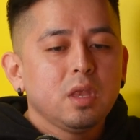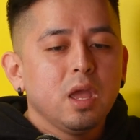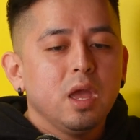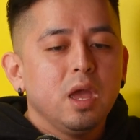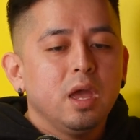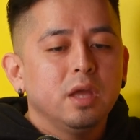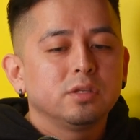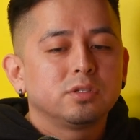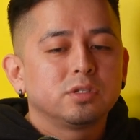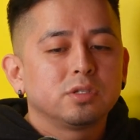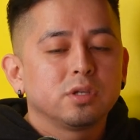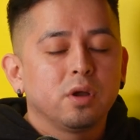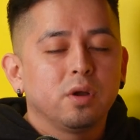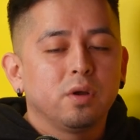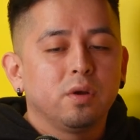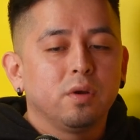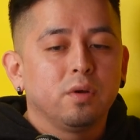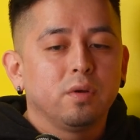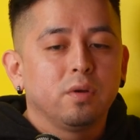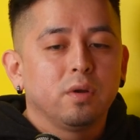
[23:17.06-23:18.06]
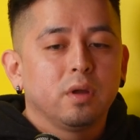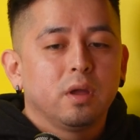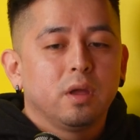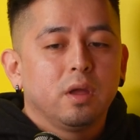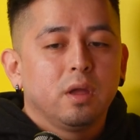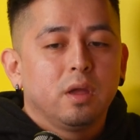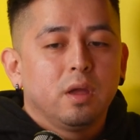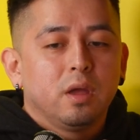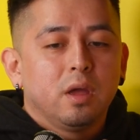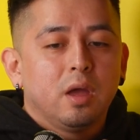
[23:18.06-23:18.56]
And so
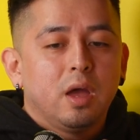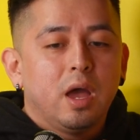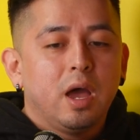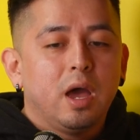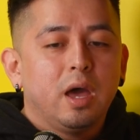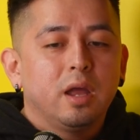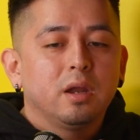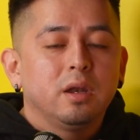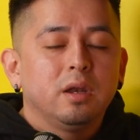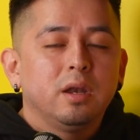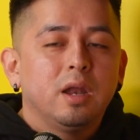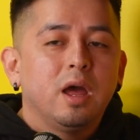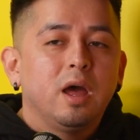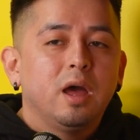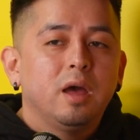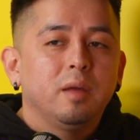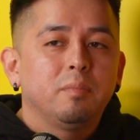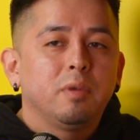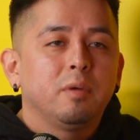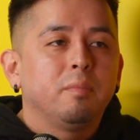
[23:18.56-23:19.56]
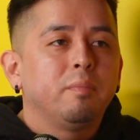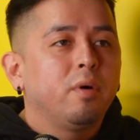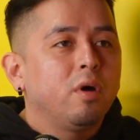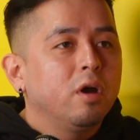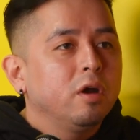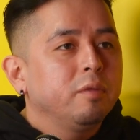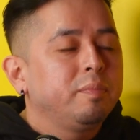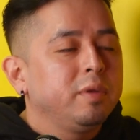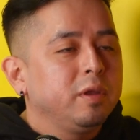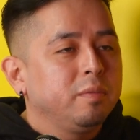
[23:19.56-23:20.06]
how to not
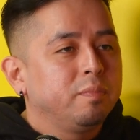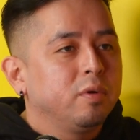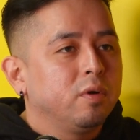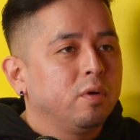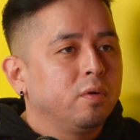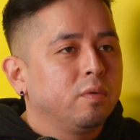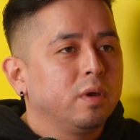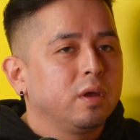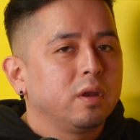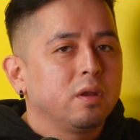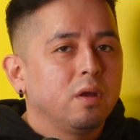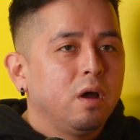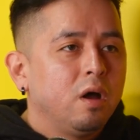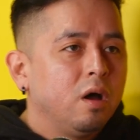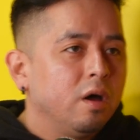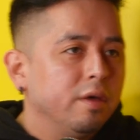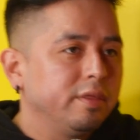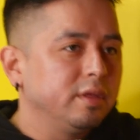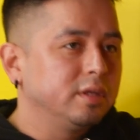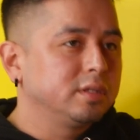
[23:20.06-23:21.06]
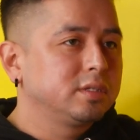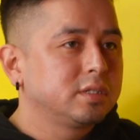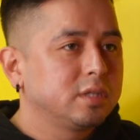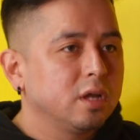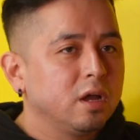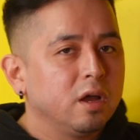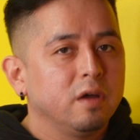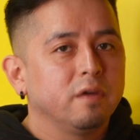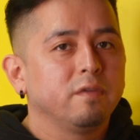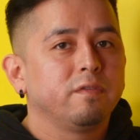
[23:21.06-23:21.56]
bombard people with all this
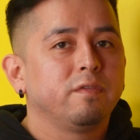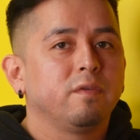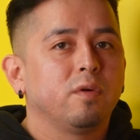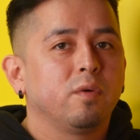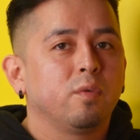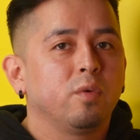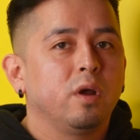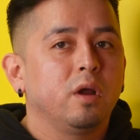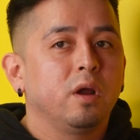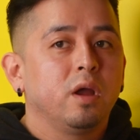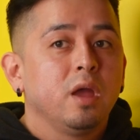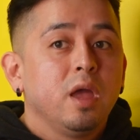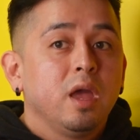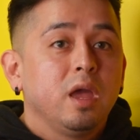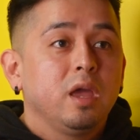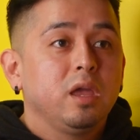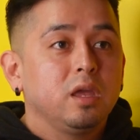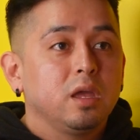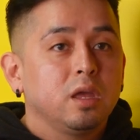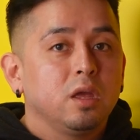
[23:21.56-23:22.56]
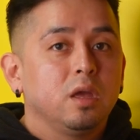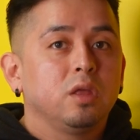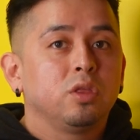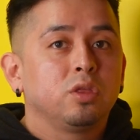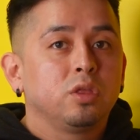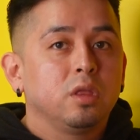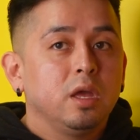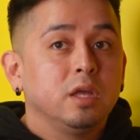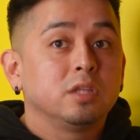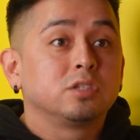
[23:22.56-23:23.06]
stuff where
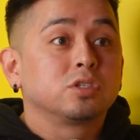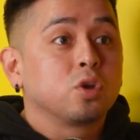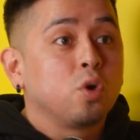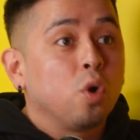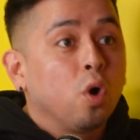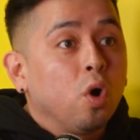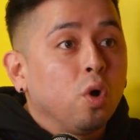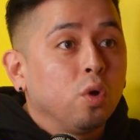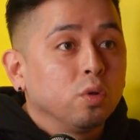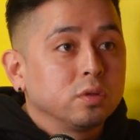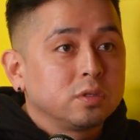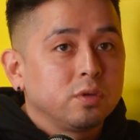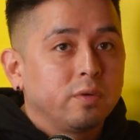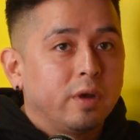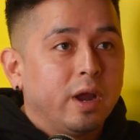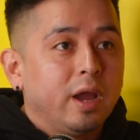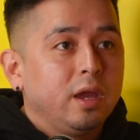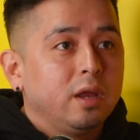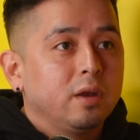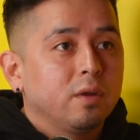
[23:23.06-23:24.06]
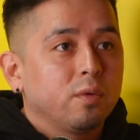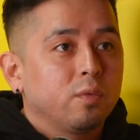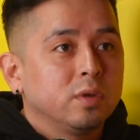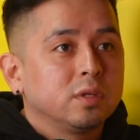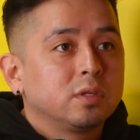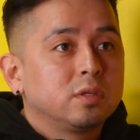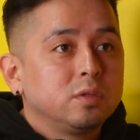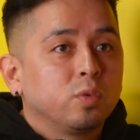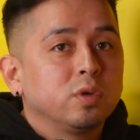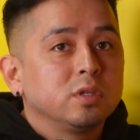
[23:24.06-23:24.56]
it's gold, right?
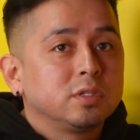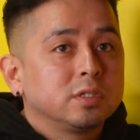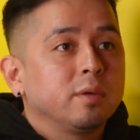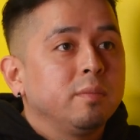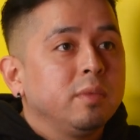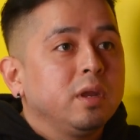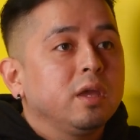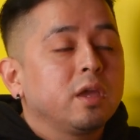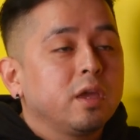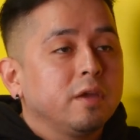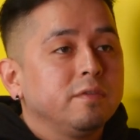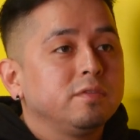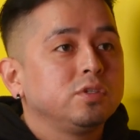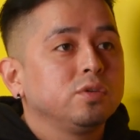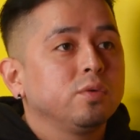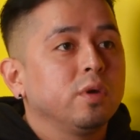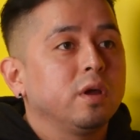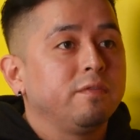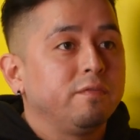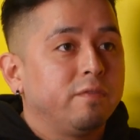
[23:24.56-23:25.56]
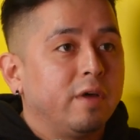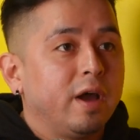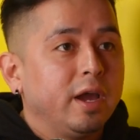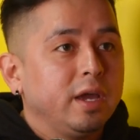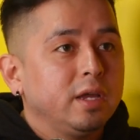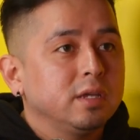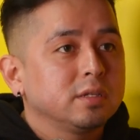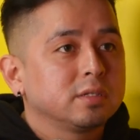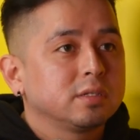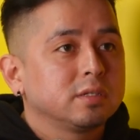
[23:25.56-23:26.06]
When somebody gives you
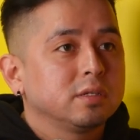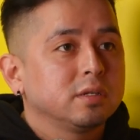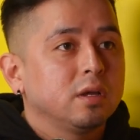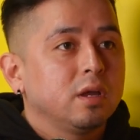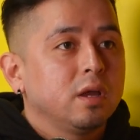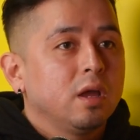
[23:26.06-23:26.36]
advice